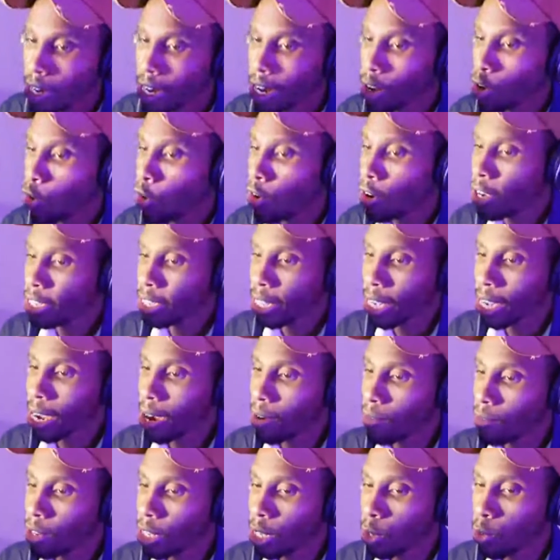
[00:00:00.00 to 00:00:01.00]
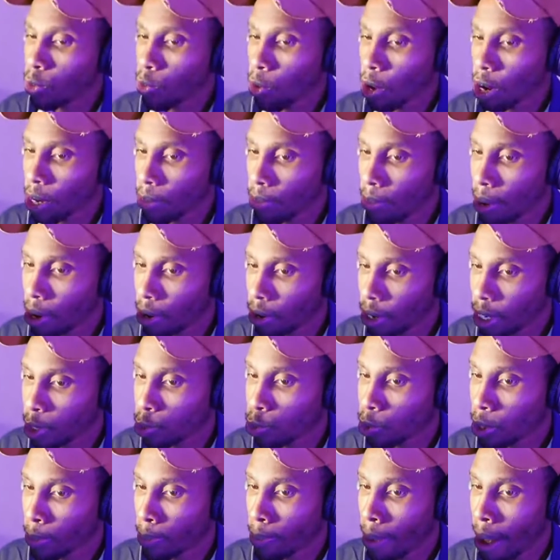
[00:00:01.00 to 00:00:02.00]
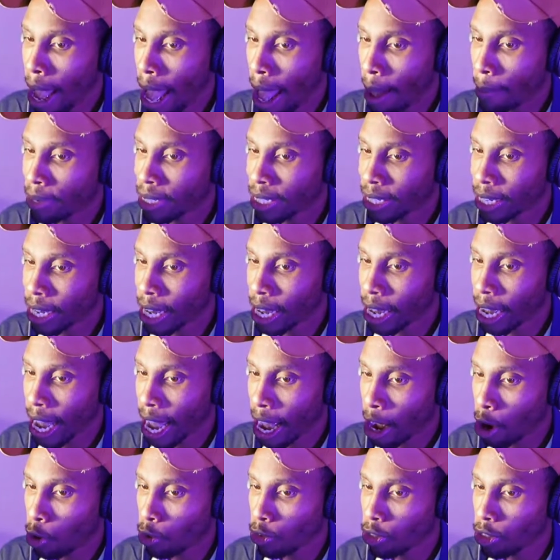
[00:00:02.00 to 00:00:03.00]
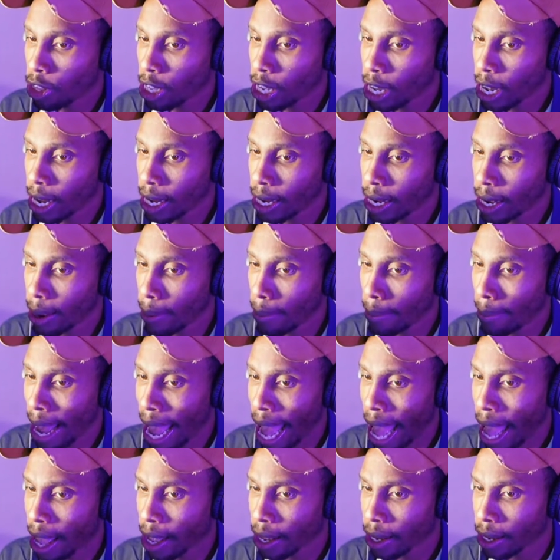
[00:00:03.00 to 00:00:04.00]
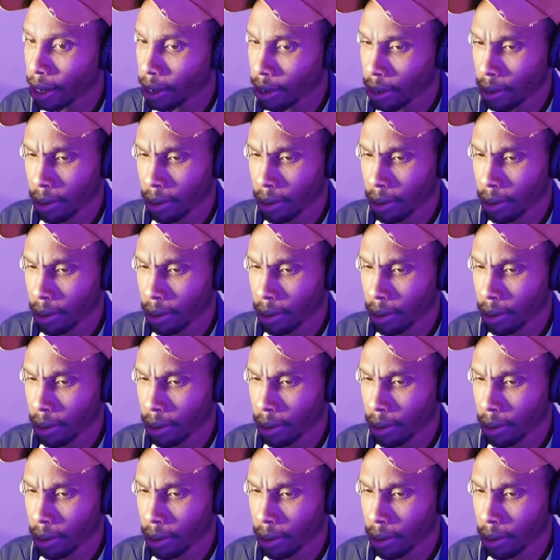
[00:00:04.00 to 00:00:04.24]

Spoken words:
Do you know that the only thing I'm really worried about is when Bama's get healthy and come back?